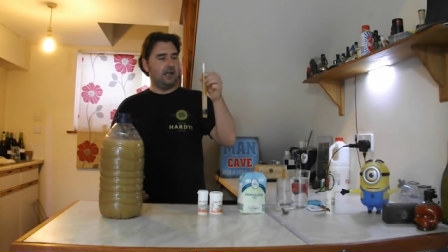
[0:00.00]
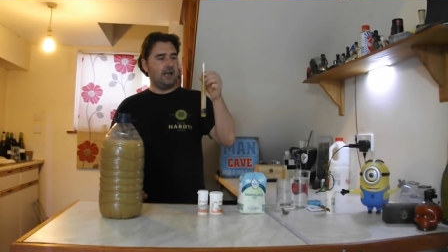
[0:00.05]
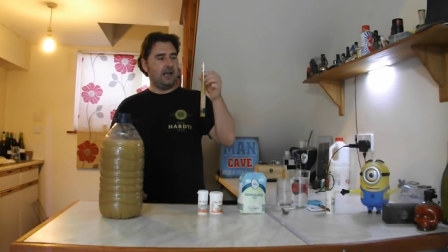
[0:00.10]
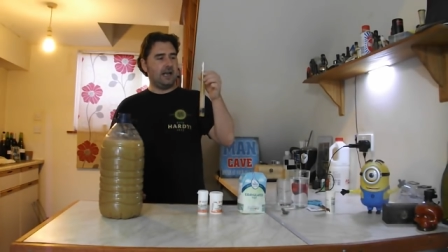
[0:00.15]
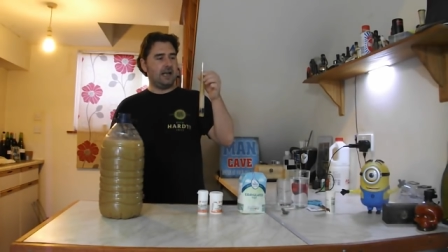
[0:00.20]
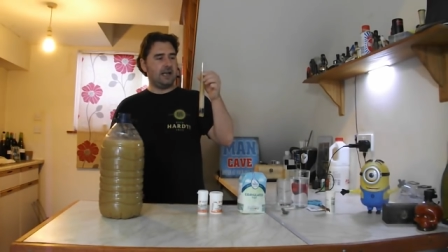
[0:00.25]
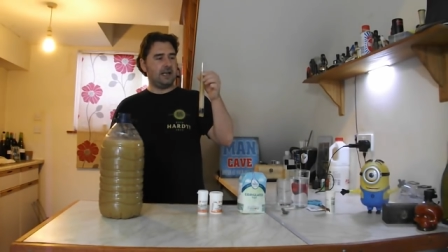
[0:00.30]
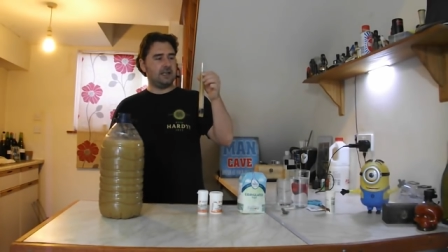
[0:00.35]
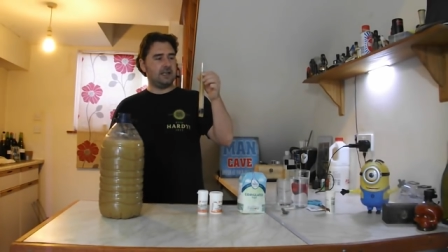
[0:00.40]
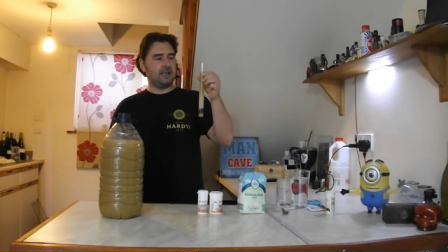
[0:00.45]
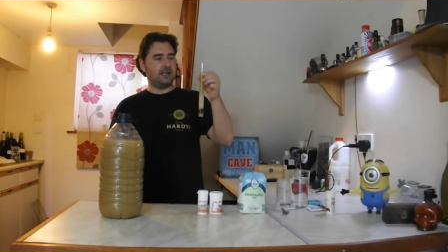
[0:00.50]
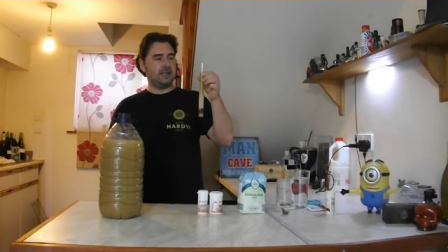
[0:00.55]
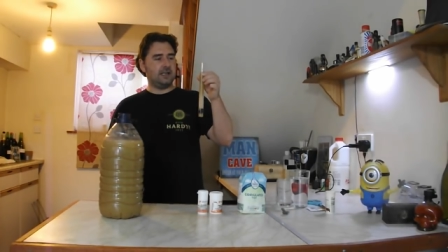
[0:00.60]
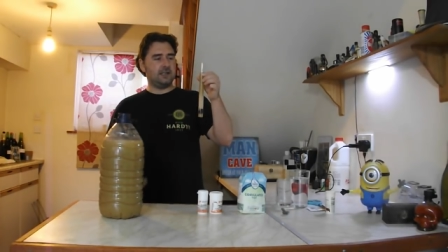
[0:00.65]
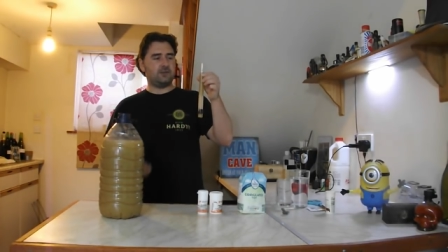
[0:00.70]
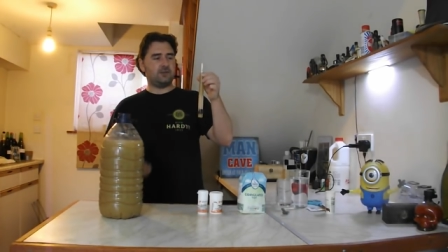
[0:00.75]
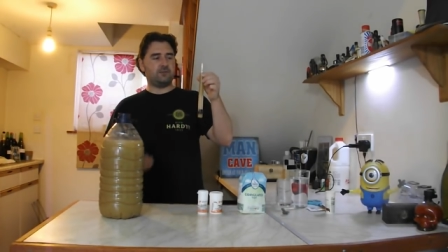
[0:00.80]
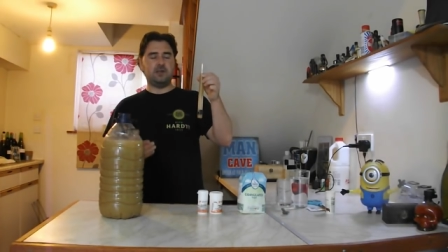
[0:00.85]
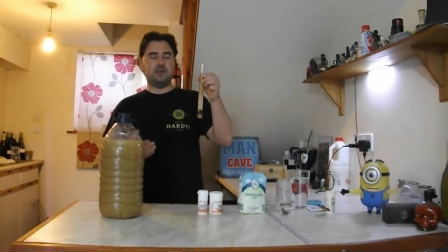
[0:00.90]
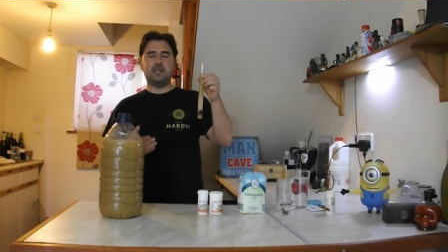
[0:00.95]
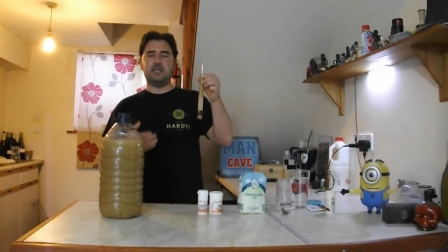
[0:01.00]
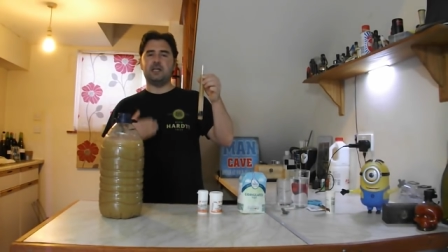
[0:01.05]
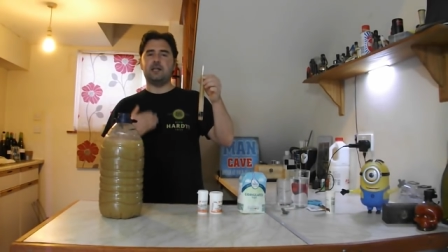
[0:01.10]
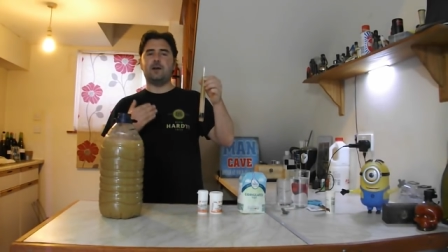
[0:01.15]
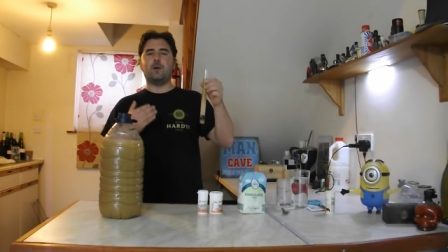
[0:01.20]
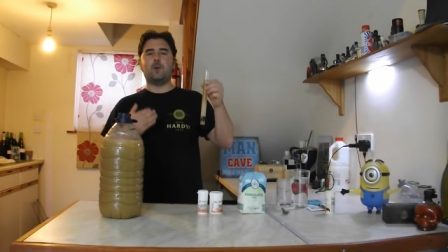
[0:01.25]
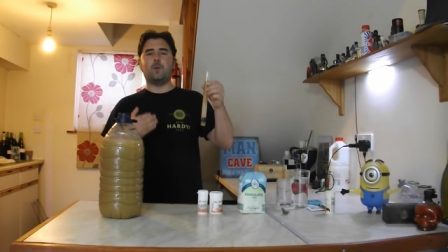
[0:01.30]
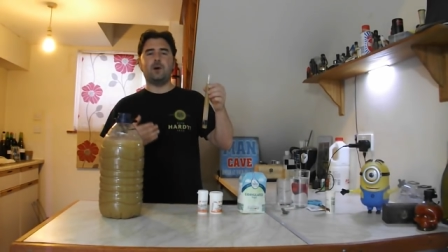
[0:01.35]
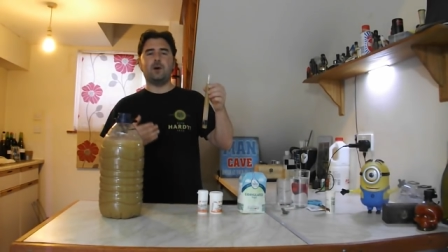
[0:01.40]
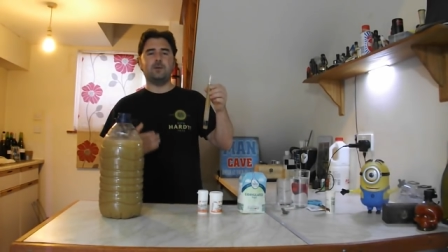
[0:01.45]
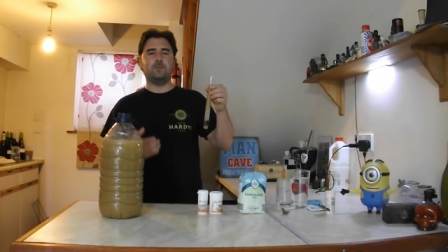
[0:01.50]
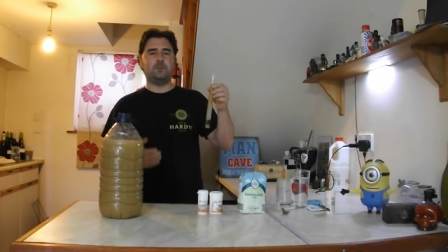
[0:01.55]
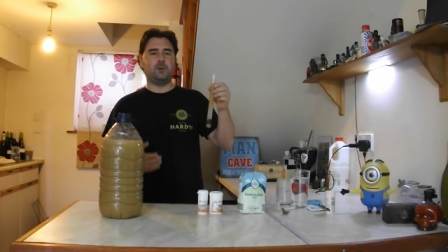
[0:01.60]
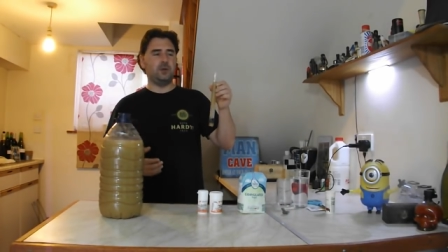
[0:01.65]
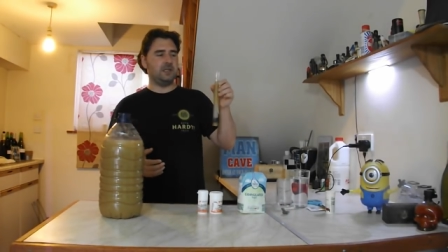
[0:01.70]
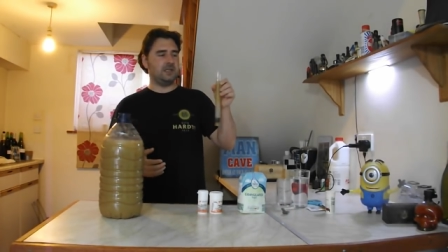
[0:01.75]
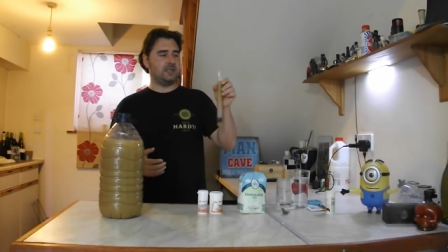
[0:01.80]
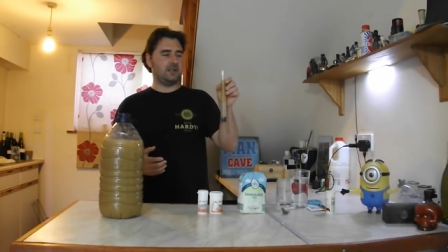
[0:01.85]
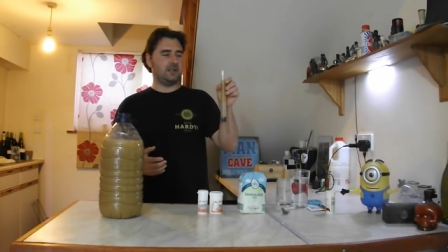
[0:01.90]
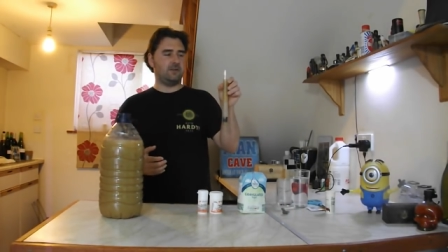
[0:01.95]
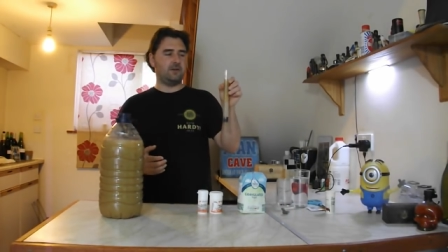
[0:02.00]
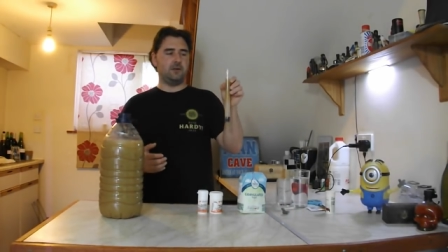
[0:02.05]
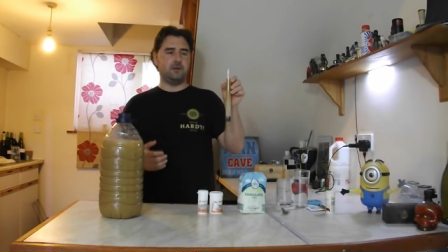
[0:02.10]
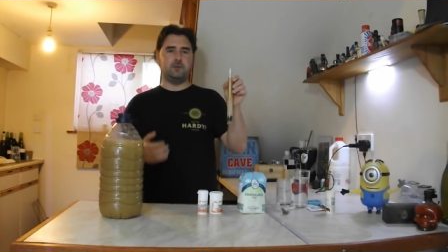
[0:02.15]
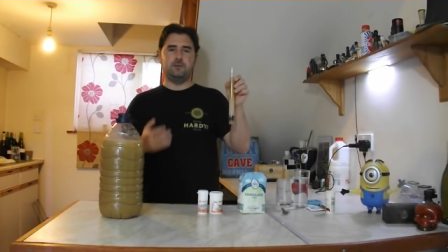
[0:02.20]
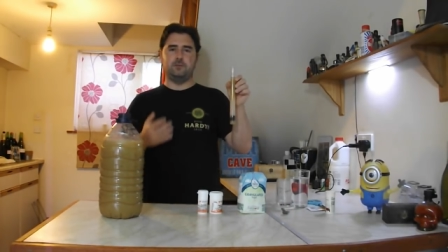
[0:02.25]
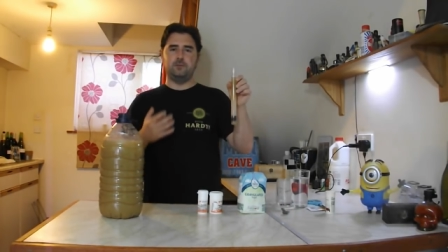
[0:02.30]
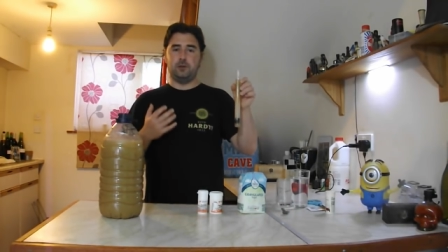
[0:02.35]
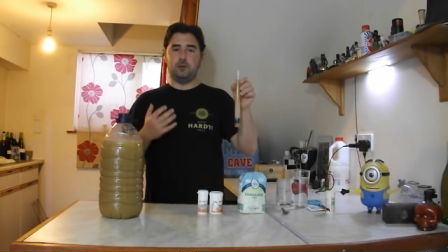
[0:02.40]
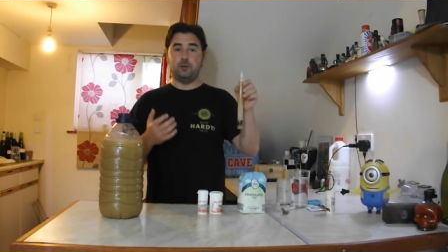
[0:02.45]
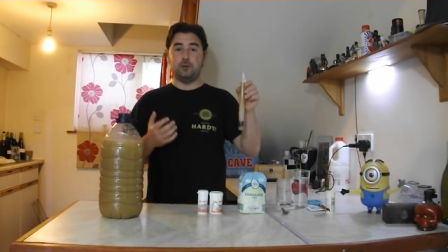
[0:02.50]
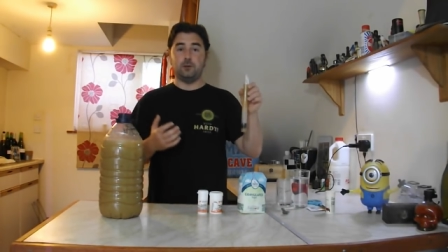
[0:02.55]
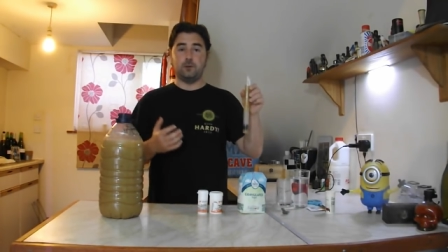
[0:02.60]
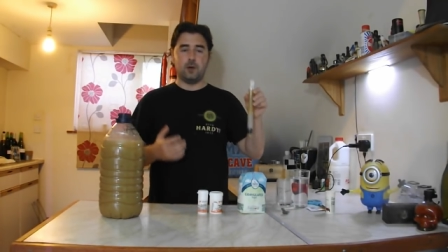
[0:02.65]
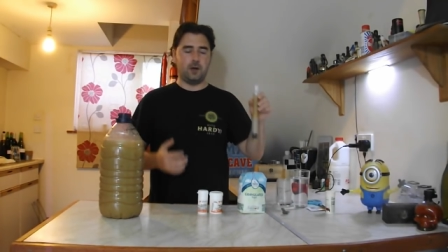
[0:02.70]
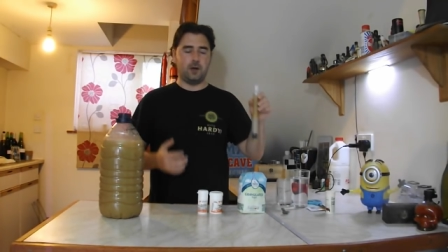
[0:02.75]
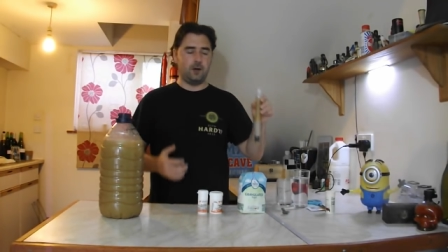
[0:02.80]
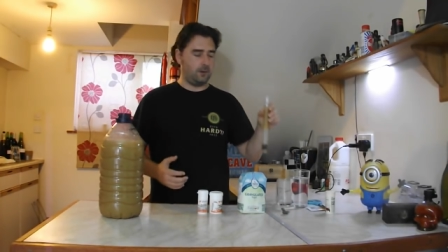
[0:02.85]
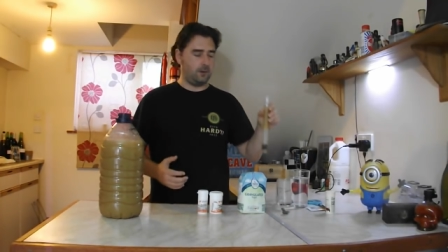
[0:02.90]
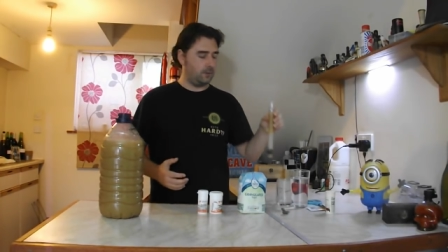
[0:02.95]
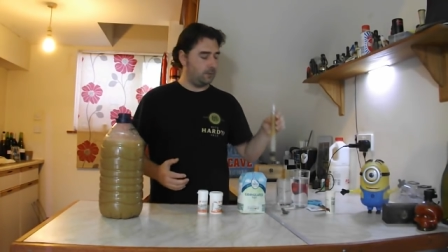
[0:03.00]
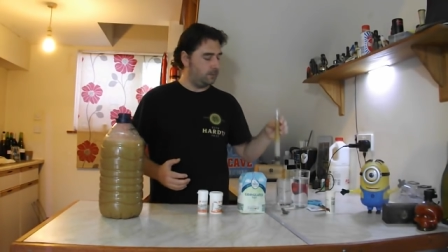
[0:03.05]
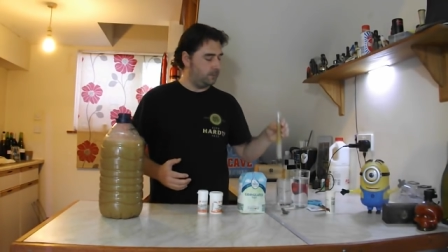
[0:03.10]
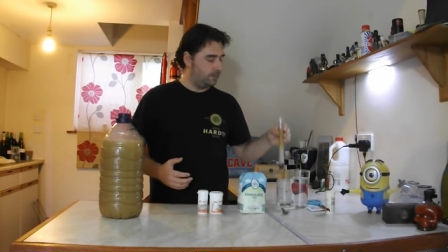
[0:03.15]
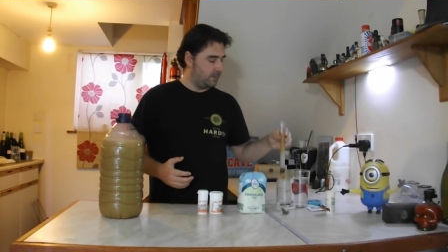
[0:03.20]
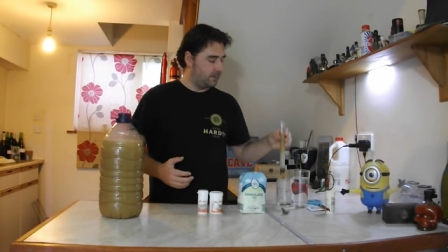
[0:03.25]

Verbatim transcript: And uh, it's reading one point zero two zero.